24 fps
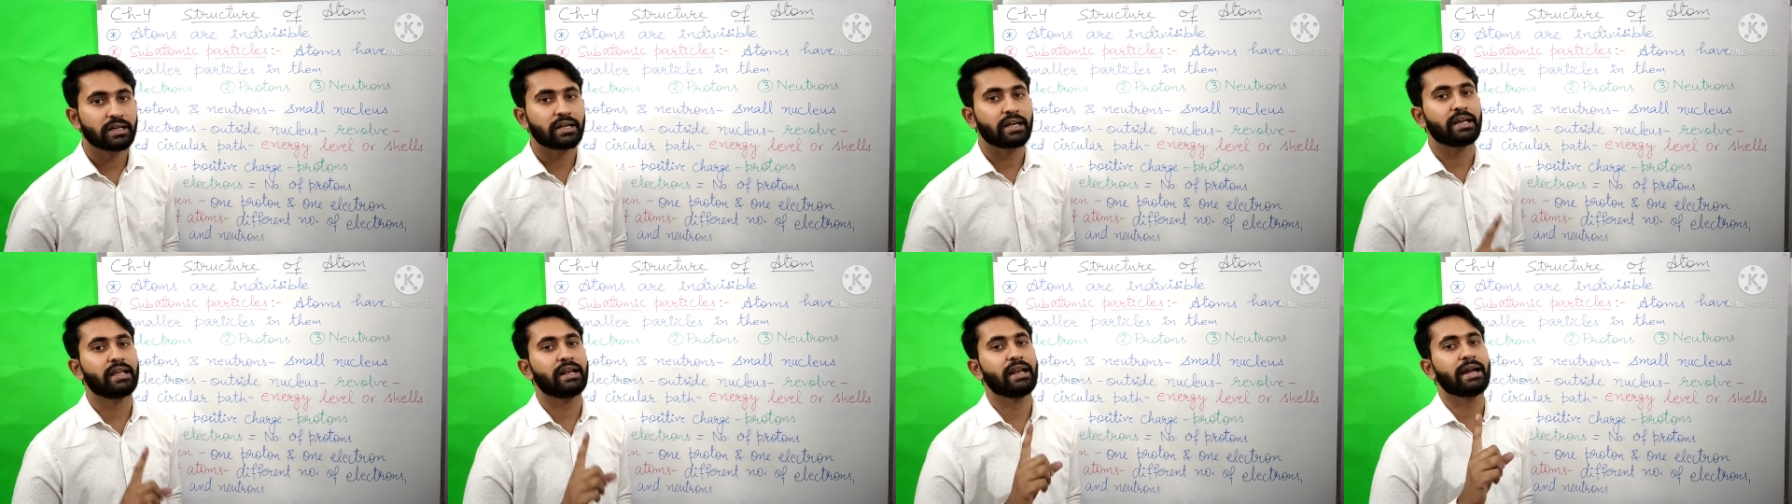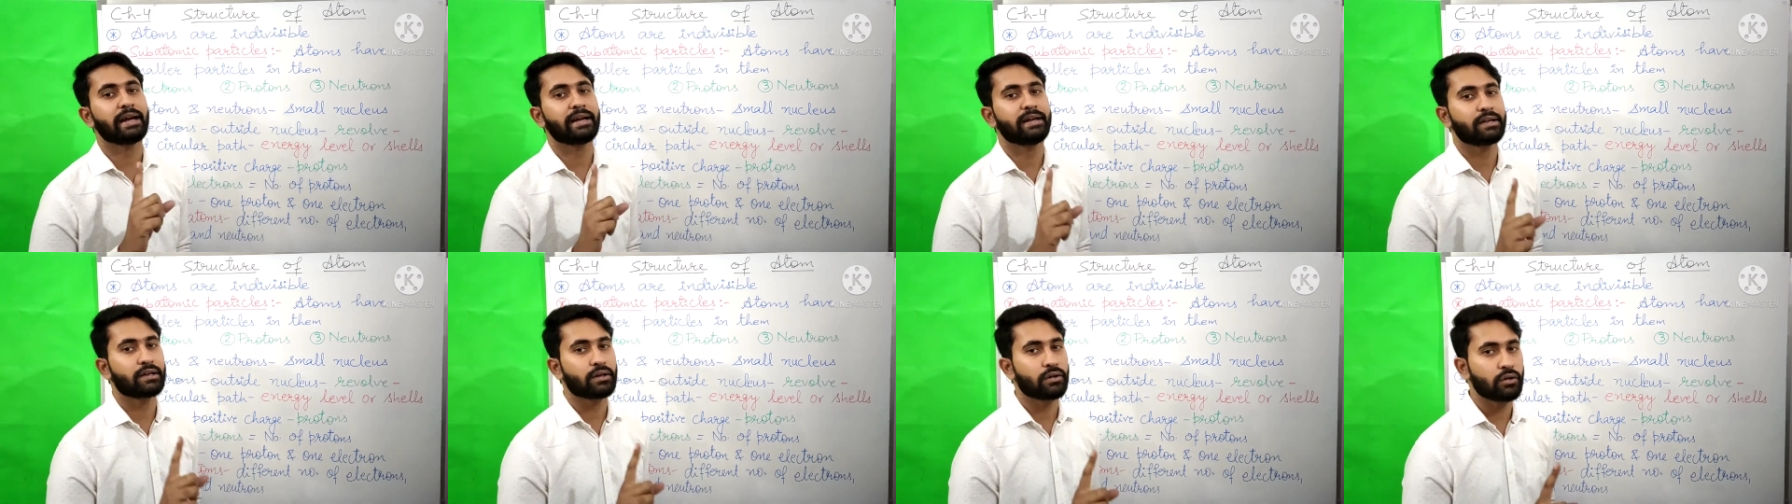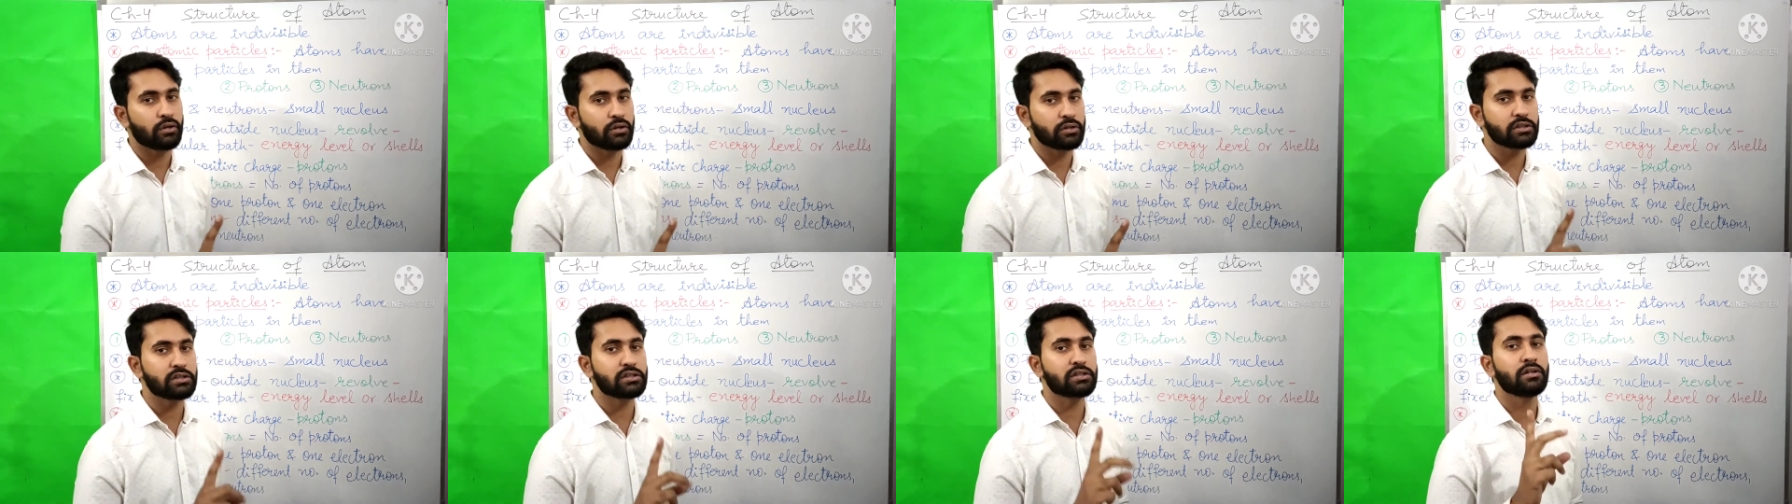
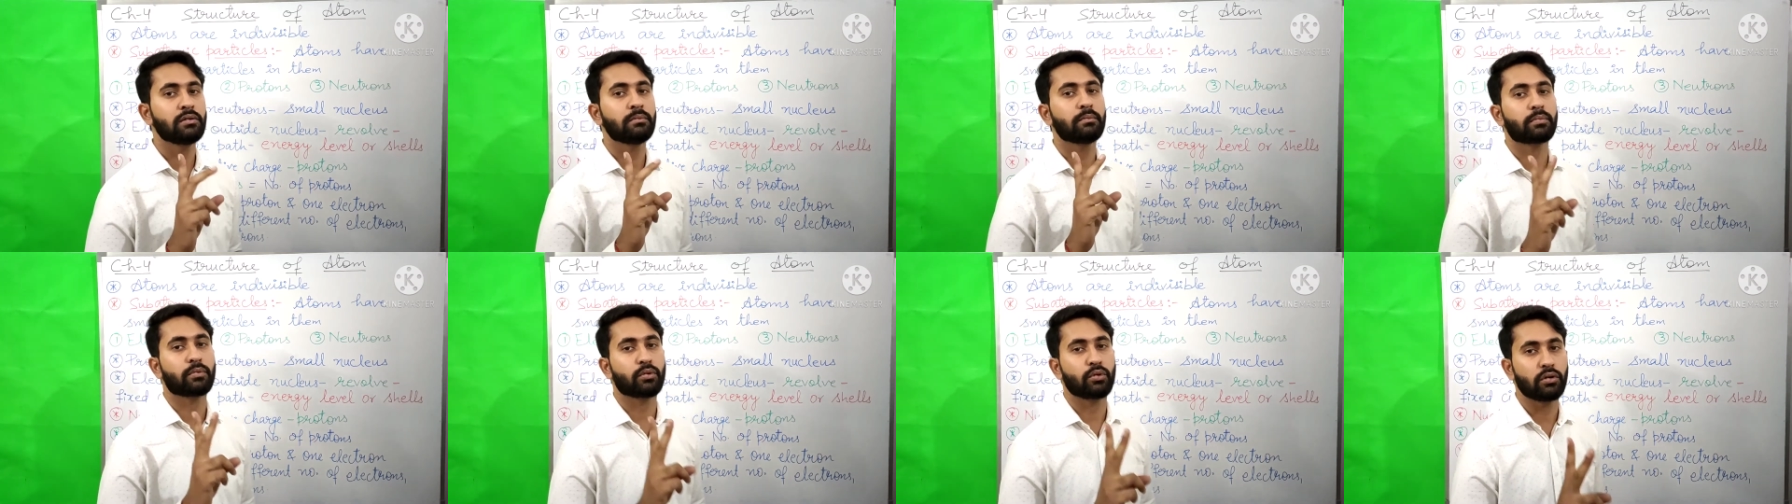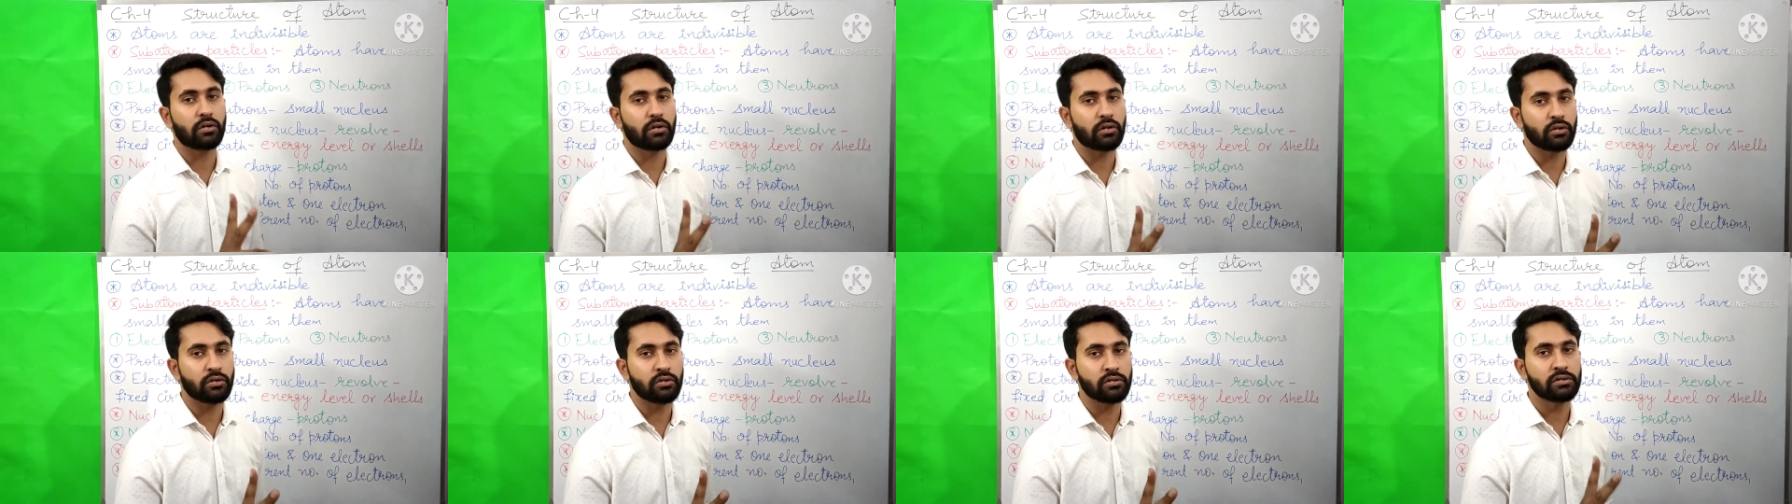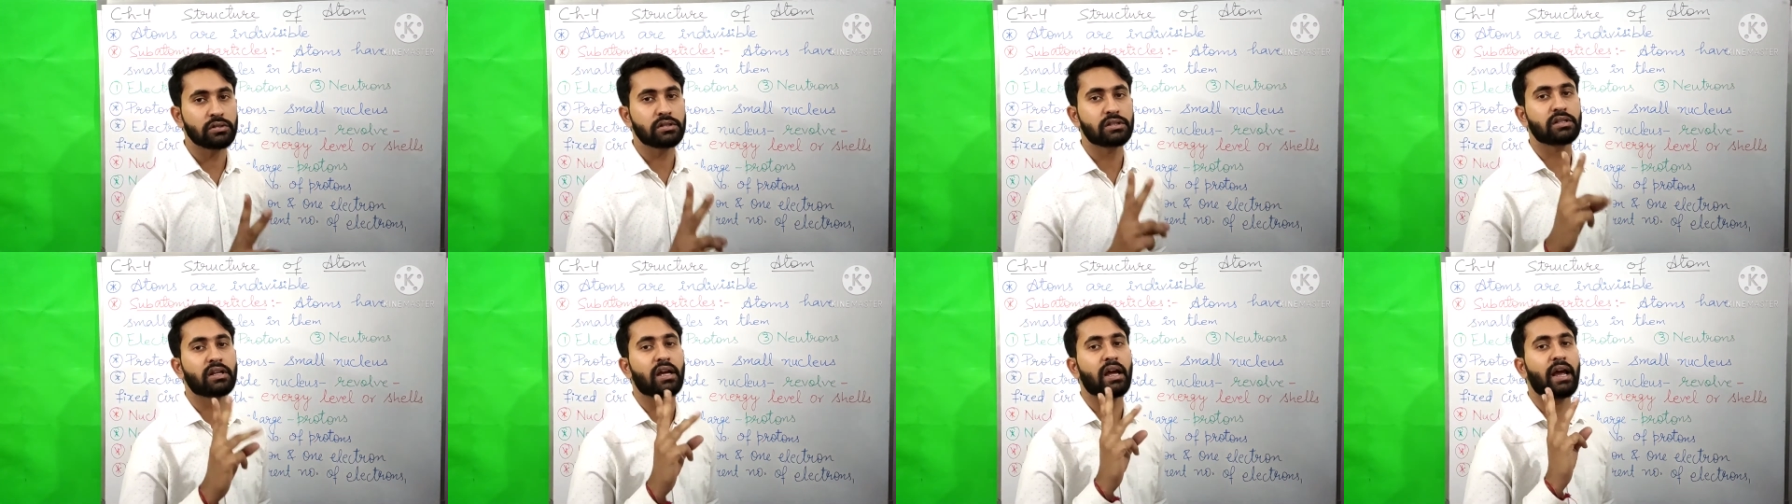electrons,
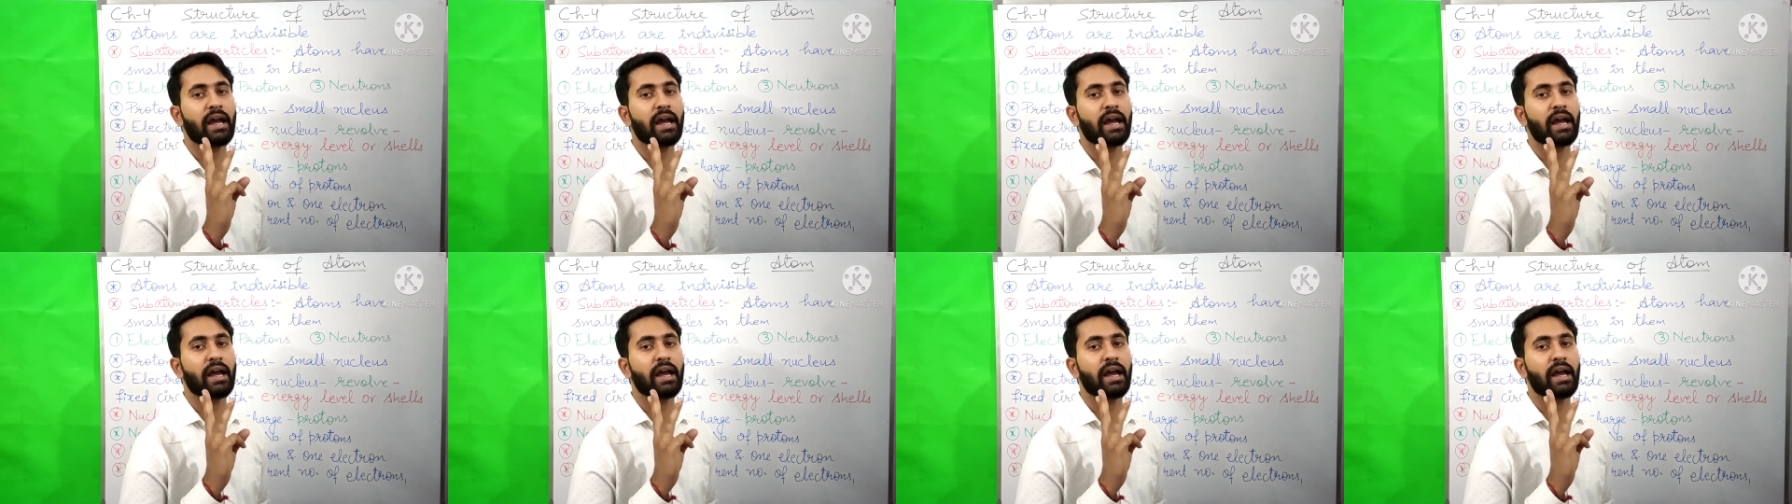protons